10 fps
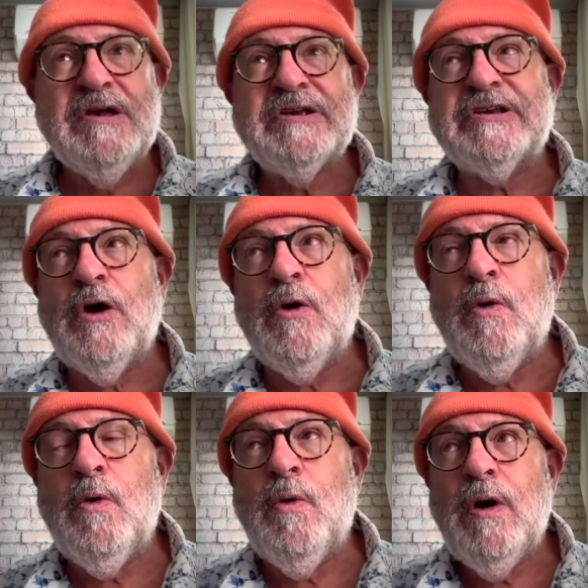
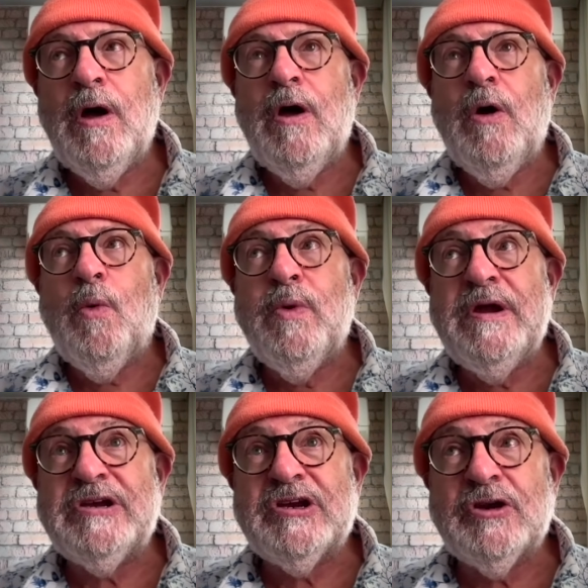So
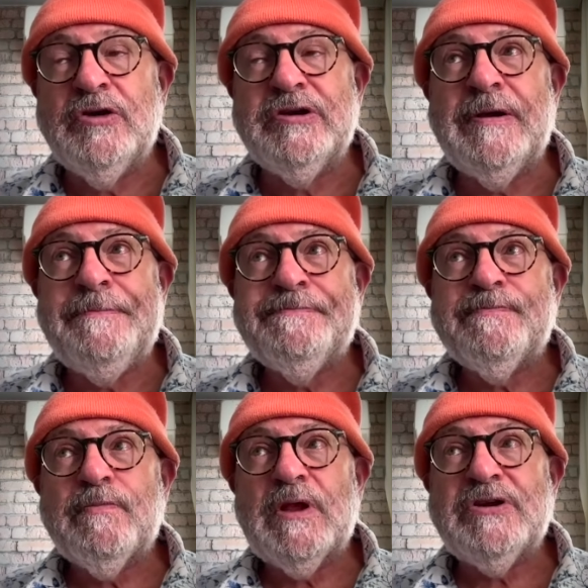we should
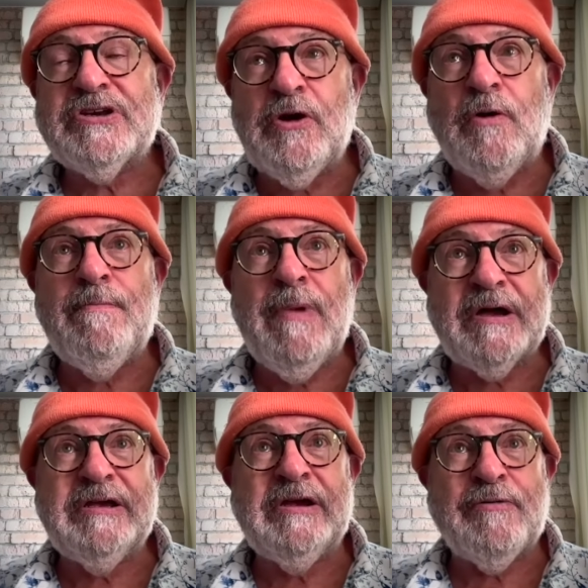stop
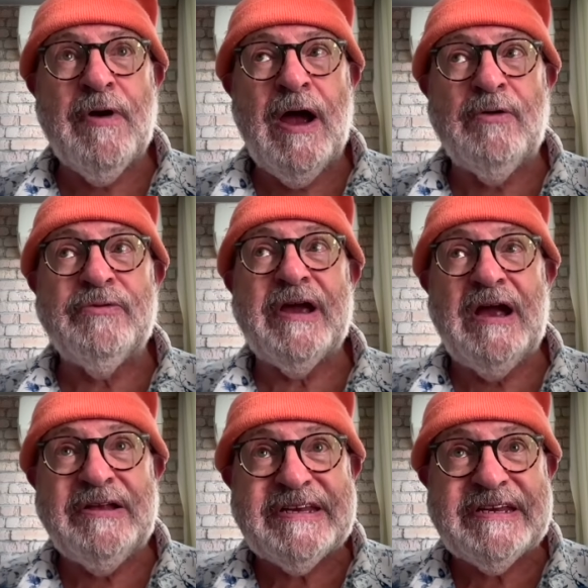mucking around
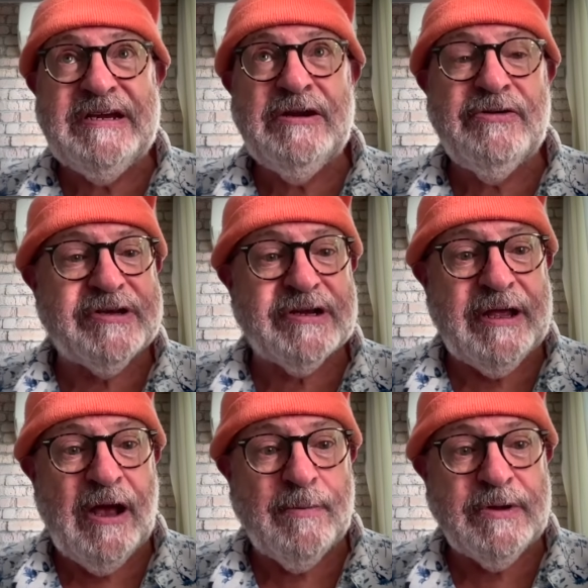and
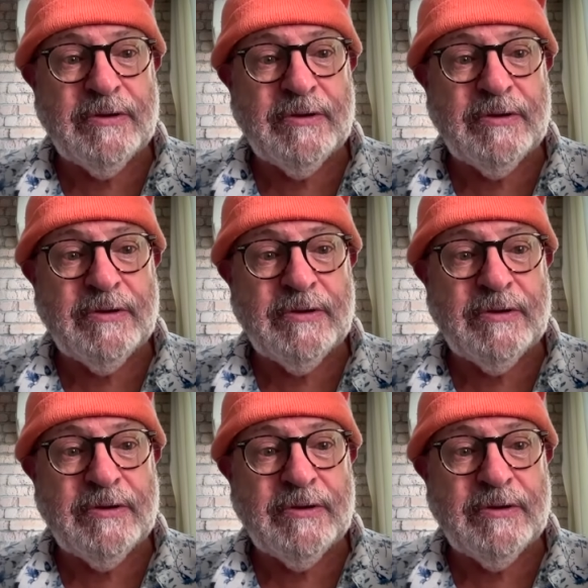seriously help